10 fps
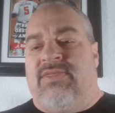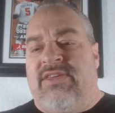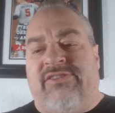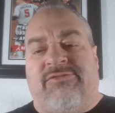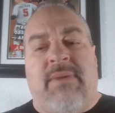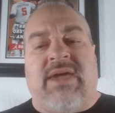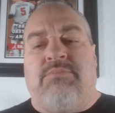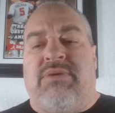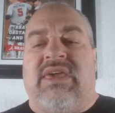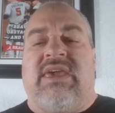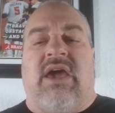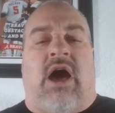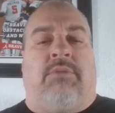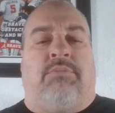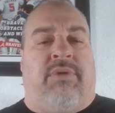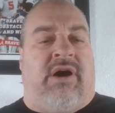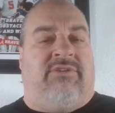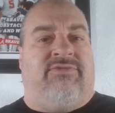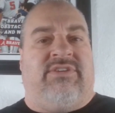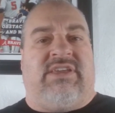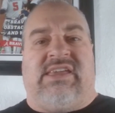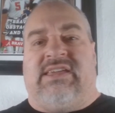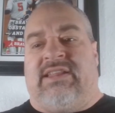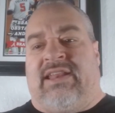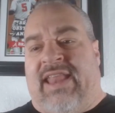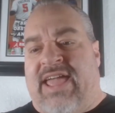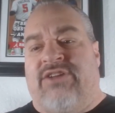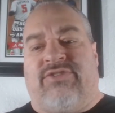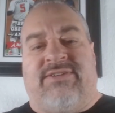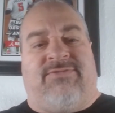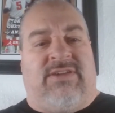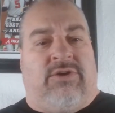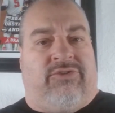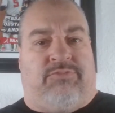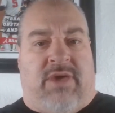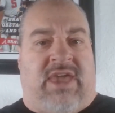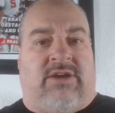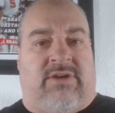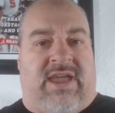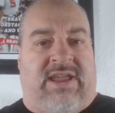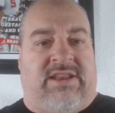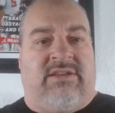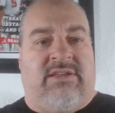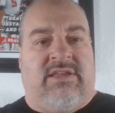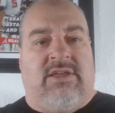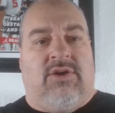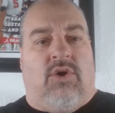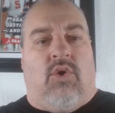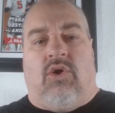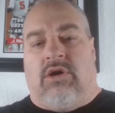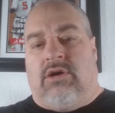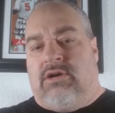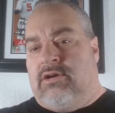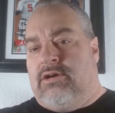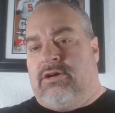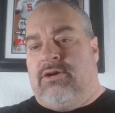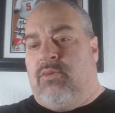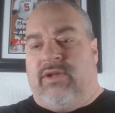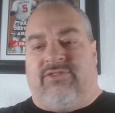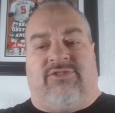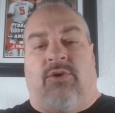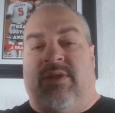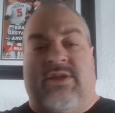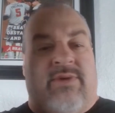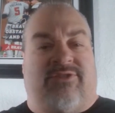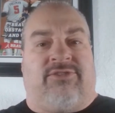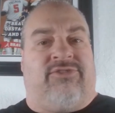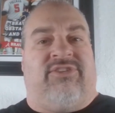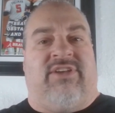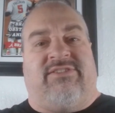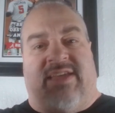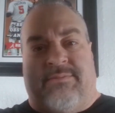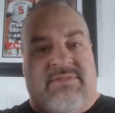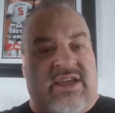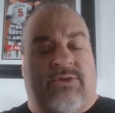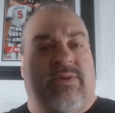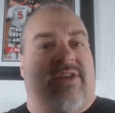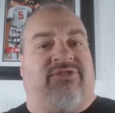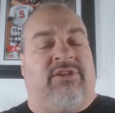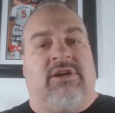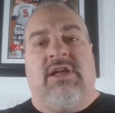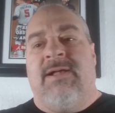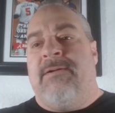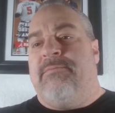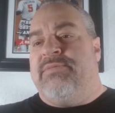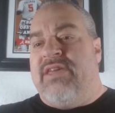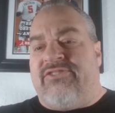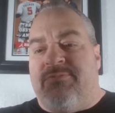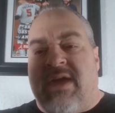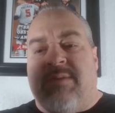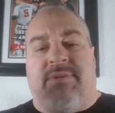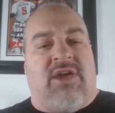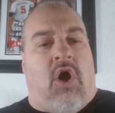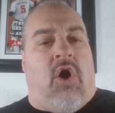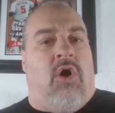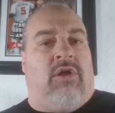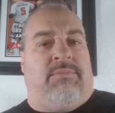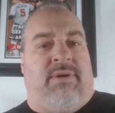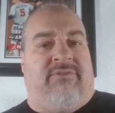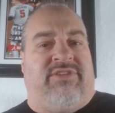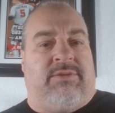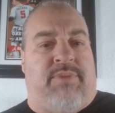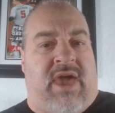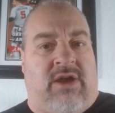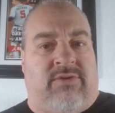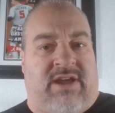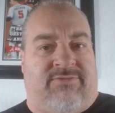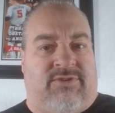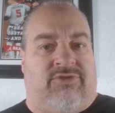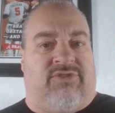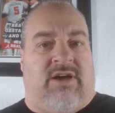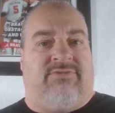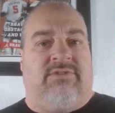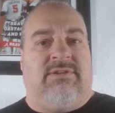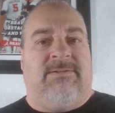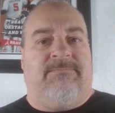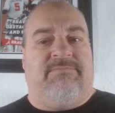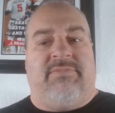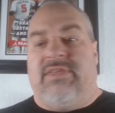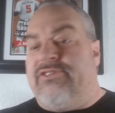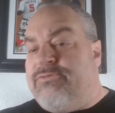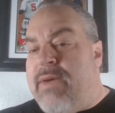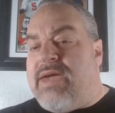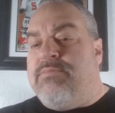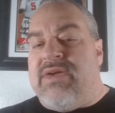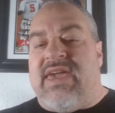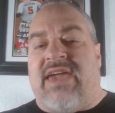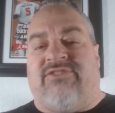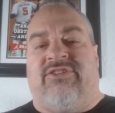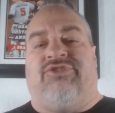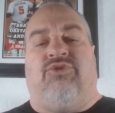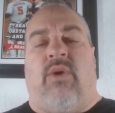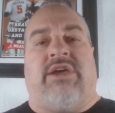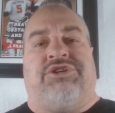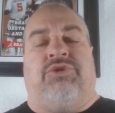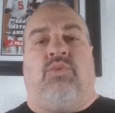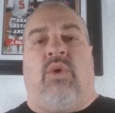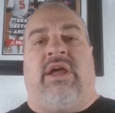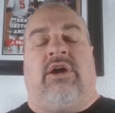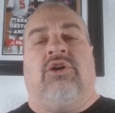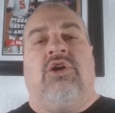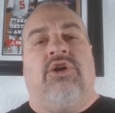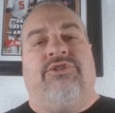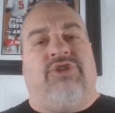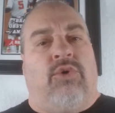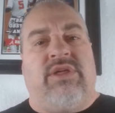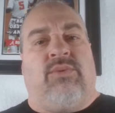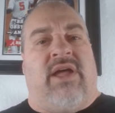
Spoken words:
this may be above Landry Fields' pay grade or what's Tony Wrestler's son's name, Nick Wrestler. This may be all above their pay grade, first off. This may be a situation where Tony